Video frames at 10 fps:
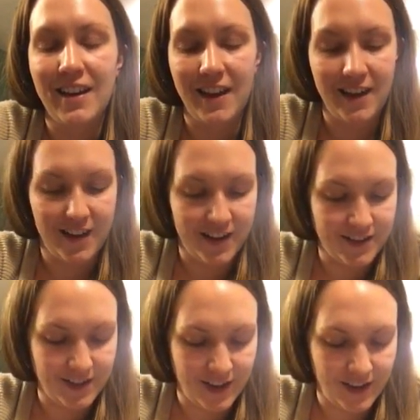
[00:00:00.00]

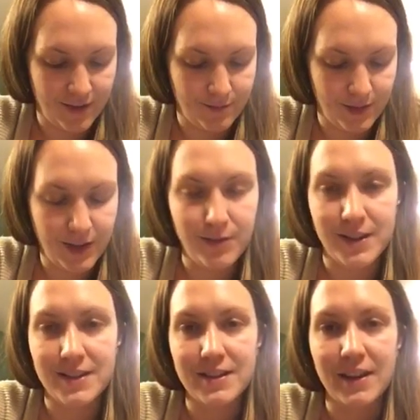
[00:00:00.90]
And
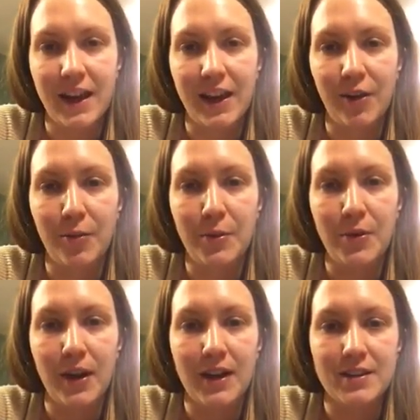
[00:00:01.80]
anyways, I hope you
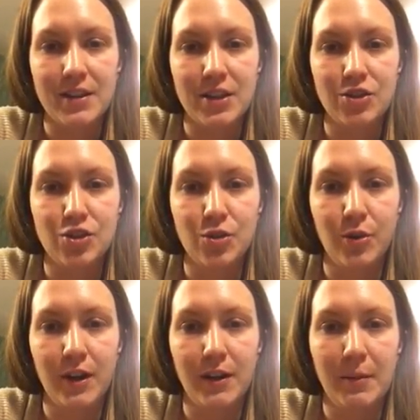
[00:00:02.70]
guys
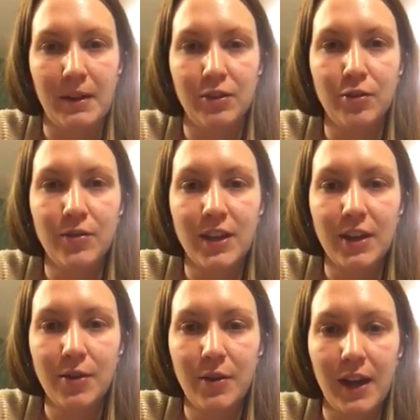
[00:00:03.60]
enjoyed my little
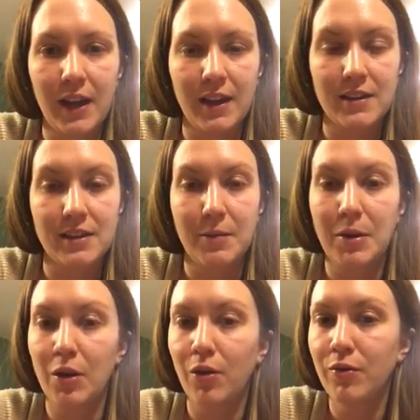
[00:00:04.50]
video, and let
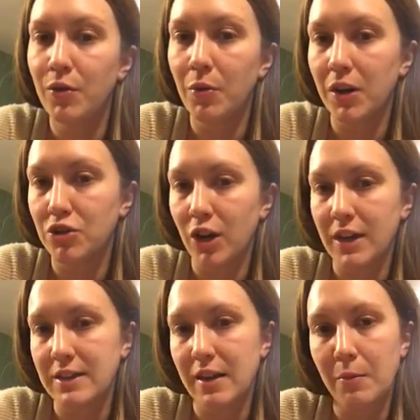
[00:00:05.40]
me know if you want to try
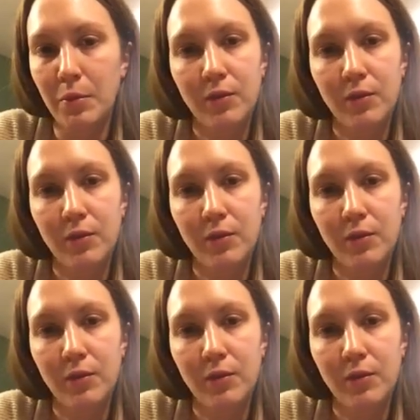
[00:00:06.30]
a sample.